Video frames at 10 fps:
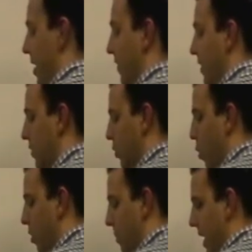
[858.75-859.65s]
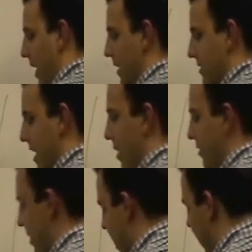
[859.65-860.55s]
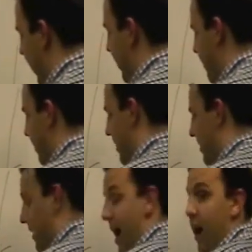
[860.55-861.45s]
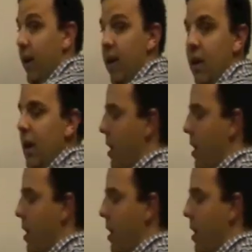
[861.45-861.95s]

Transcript: If this quarterback gets outside and gets in this alley,